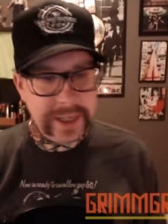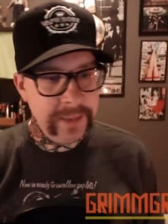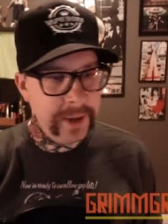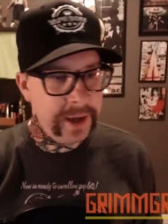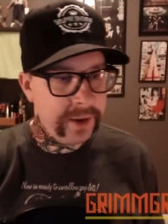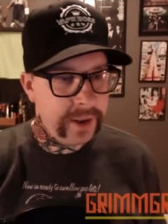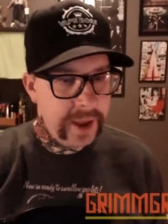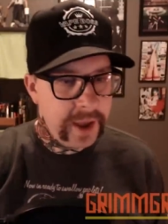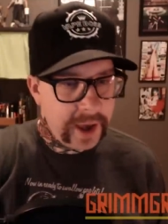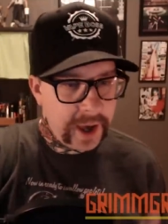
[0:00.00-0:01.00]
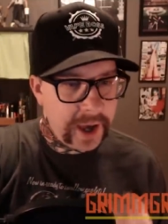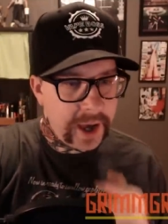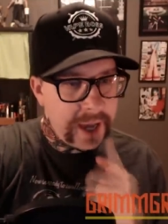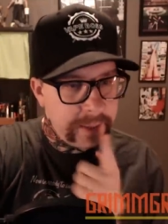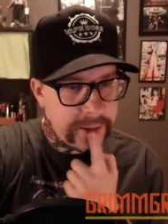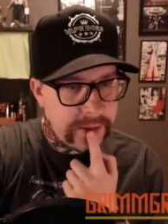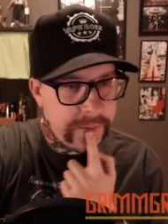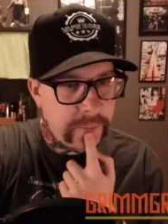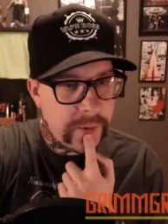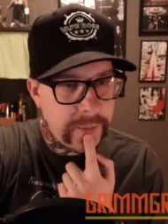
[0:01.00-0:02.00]
email. Uh, I am going to
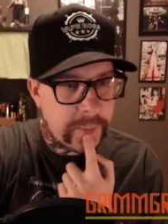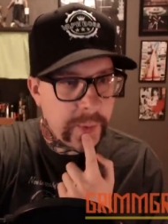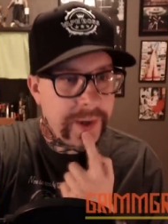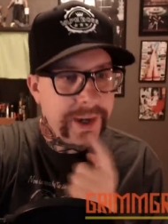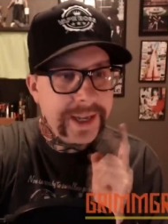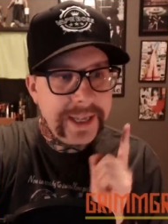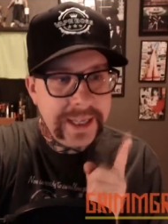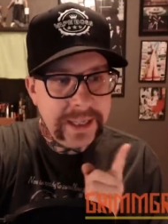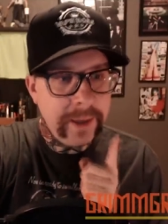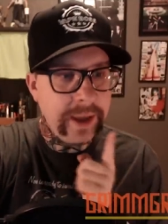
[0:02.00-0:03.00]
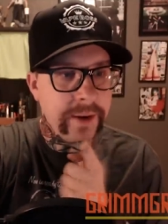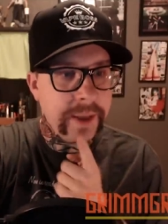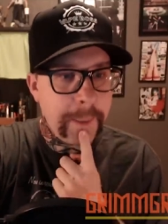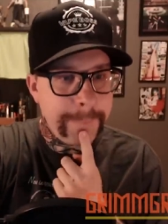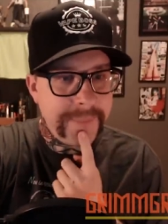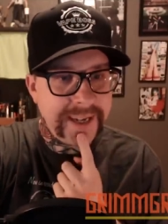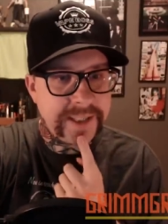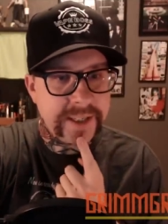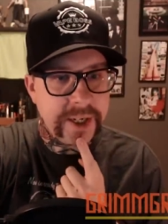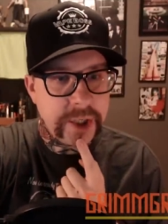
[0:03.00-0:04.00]
do one more email
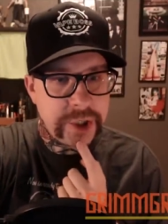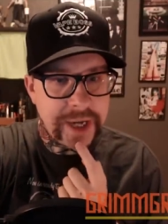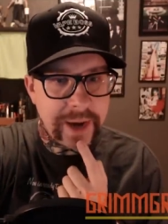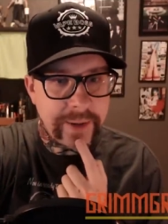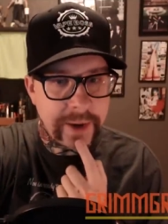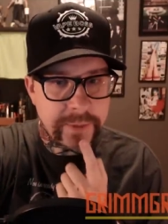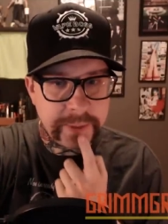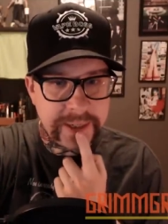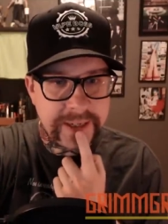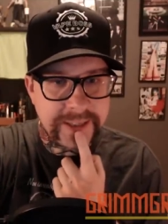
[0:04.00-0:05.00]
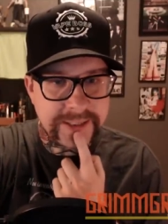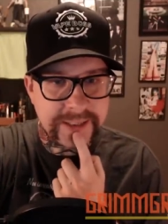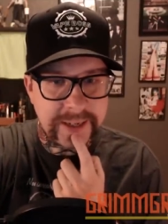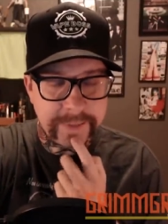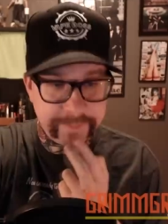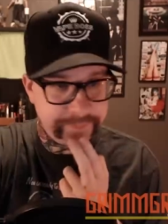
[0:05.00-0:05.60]
based shout out because uh,